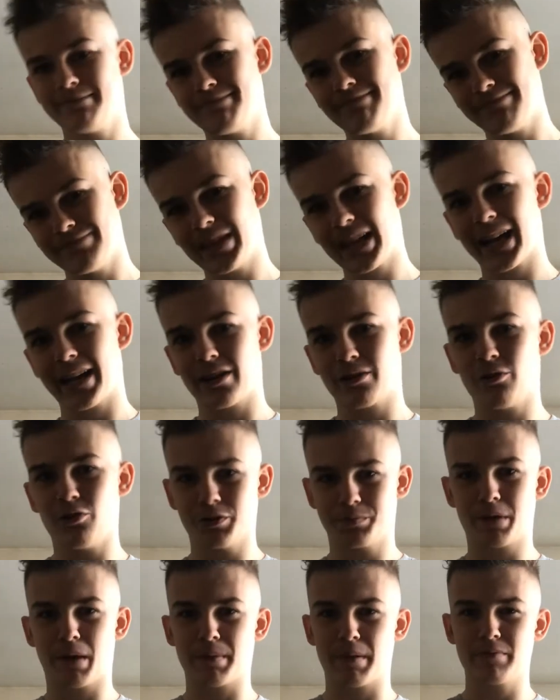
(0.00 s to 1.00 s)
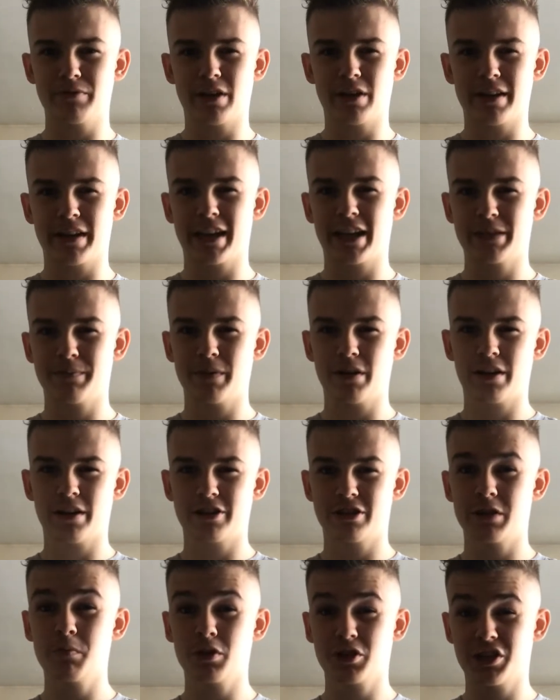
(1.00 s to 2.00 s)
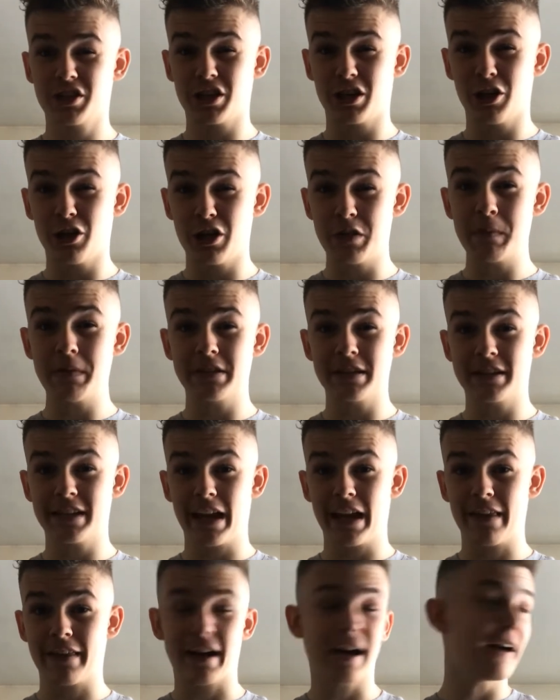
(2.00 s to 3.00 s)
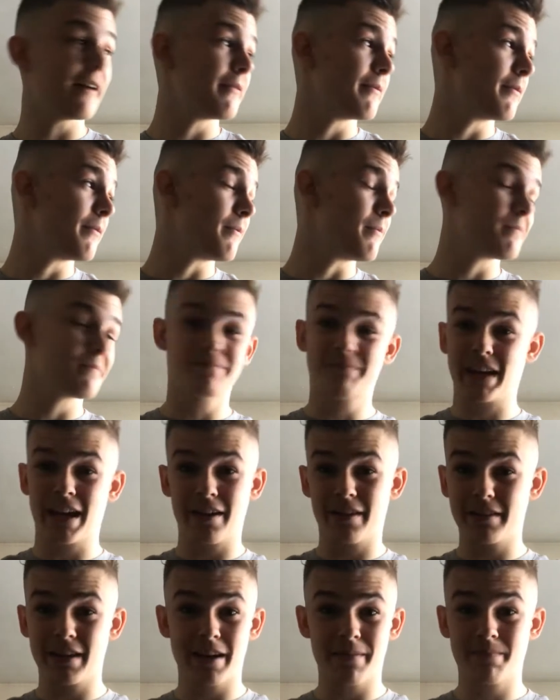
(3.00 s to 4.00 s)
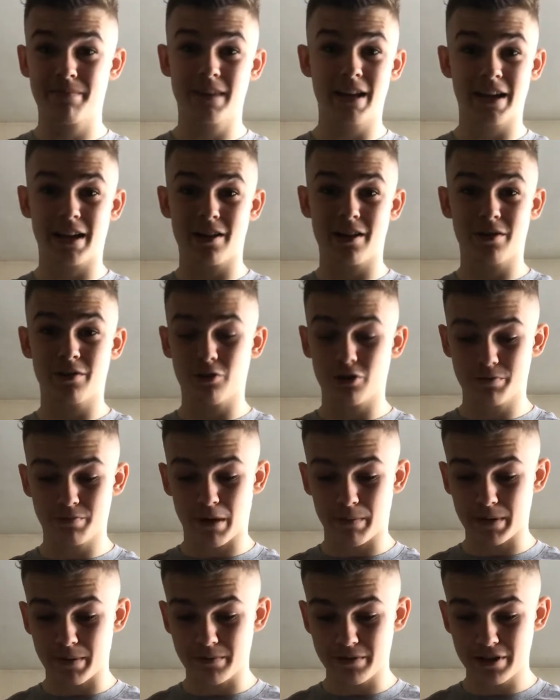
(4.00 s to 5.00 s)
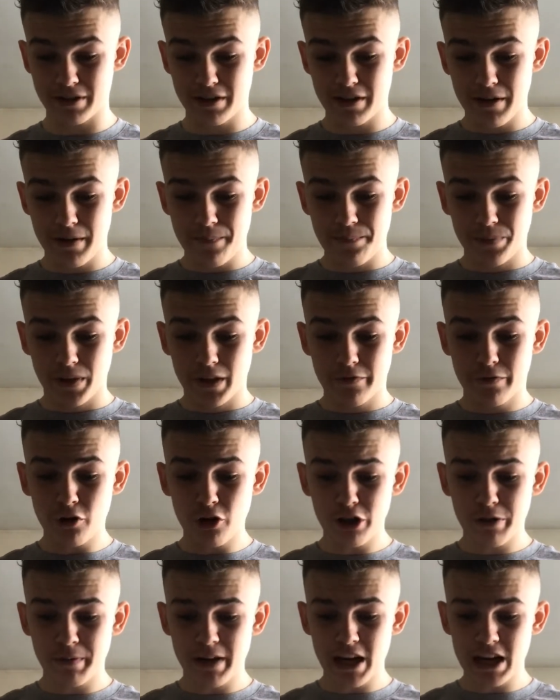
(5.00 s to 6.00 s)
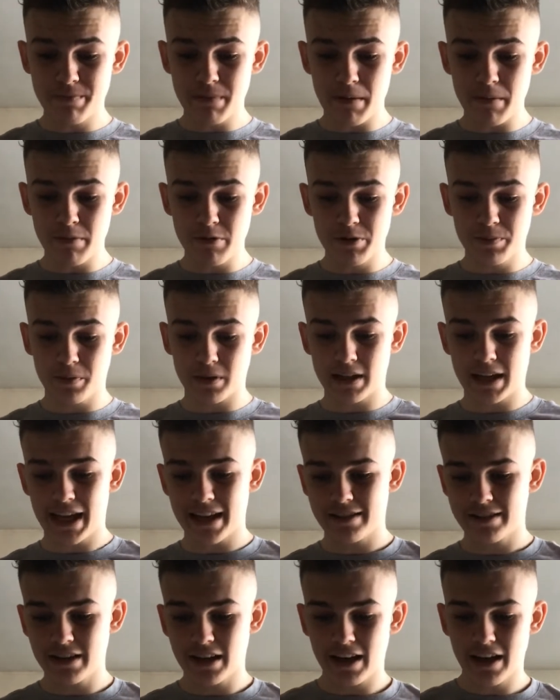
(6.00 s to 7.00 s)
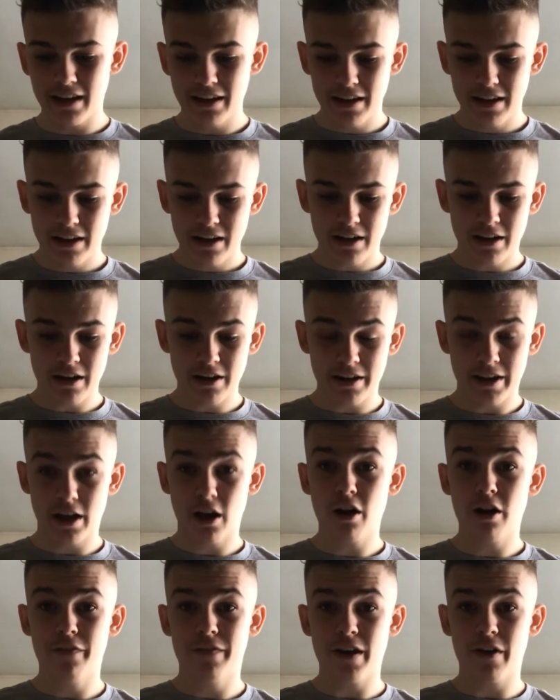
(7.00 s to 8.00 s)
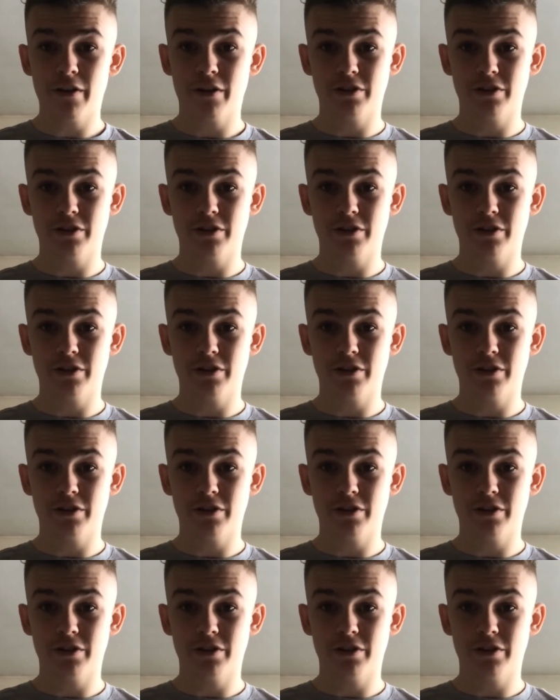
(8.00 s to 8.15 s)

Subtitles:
they're going to cause problems, aren't they? Let's be honest. As much as it hurts me to say that, they're going to cause problems. 4th place, my mum was put Leicester. They are a very good